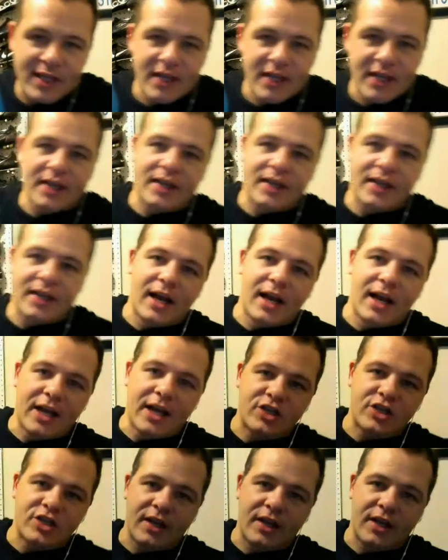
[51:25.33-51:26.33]
the
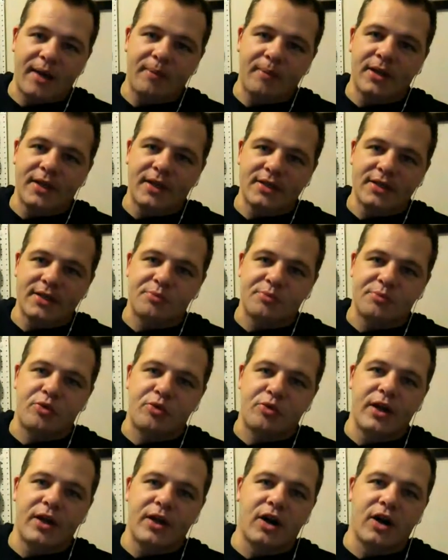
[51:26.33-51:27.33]
collection. It came in this
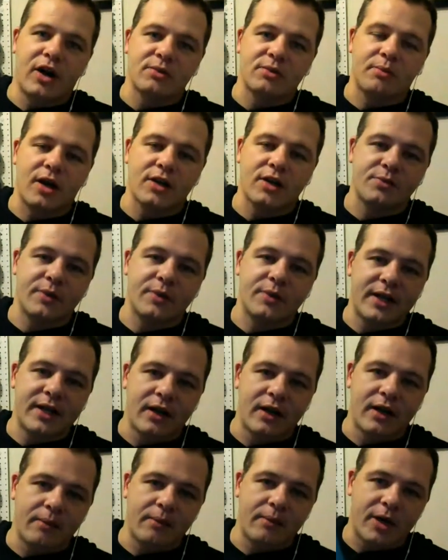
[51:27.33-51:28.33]
pretty awesome box. We
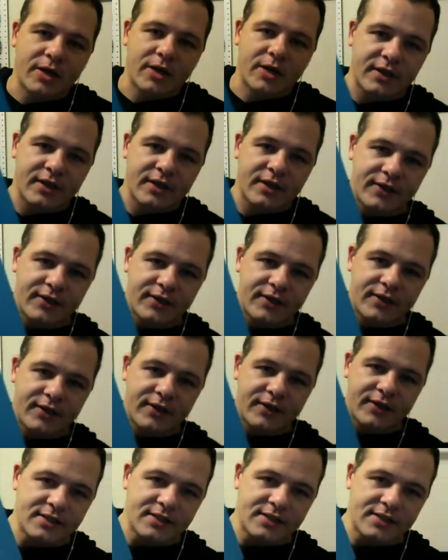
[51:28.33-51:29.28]
did an unboxing of this.